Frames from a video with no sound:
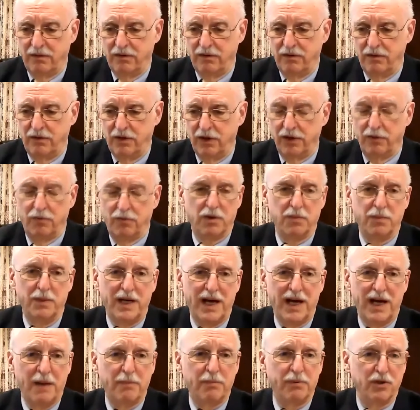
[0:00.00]
dealing with
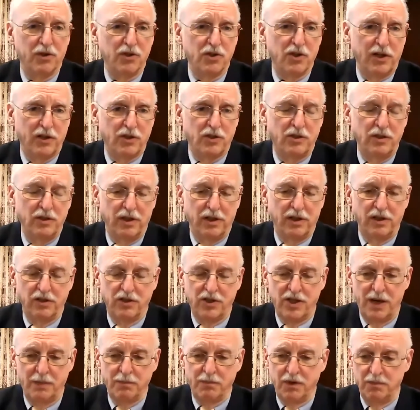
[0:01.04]
monopolization and
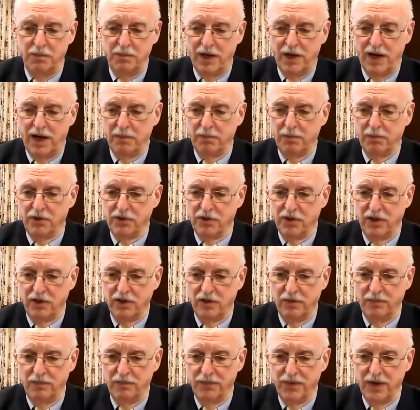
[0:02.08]
attempted
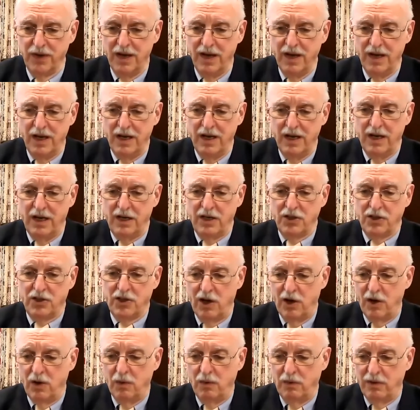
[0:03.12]
monopolization.
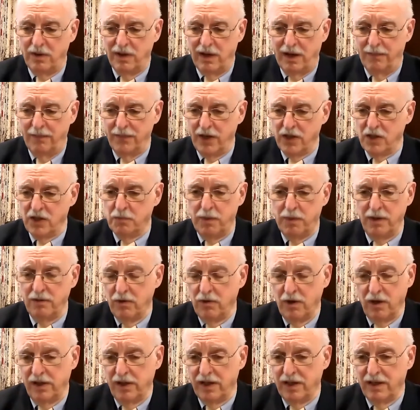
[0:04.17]
So it's been
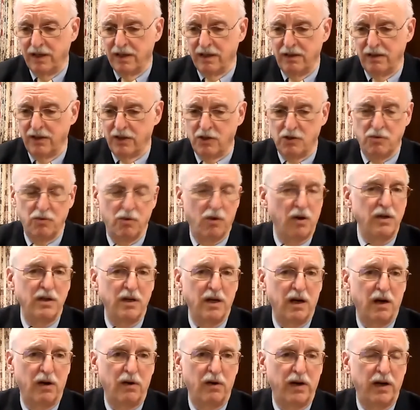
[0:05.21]
really an
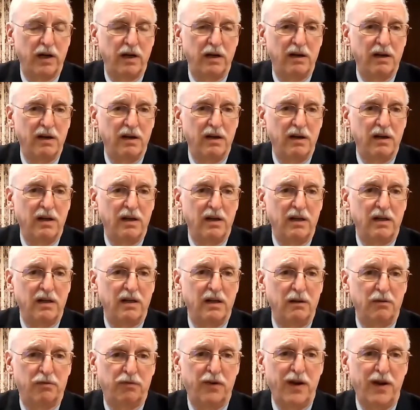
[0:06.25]
extraordinary
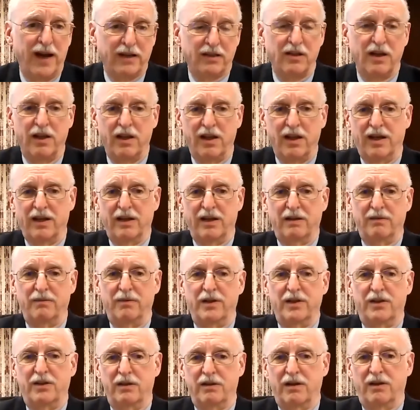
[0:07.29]
effect.
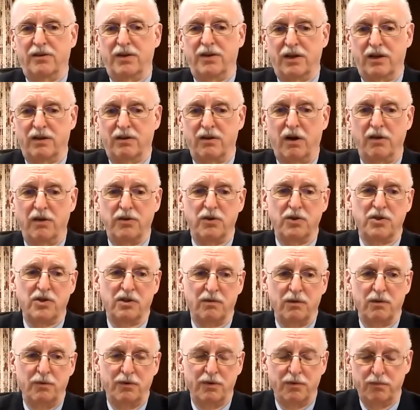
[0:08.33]
I think others
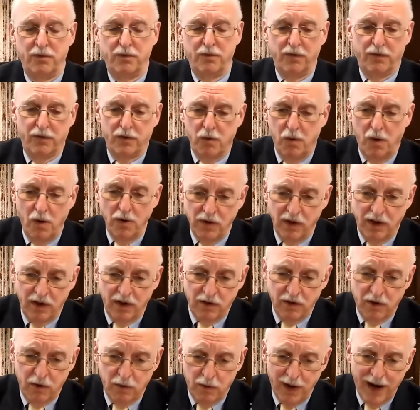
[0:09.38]
who we've quoted are
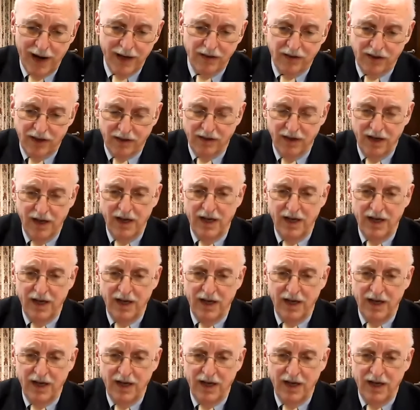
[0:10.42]
correct that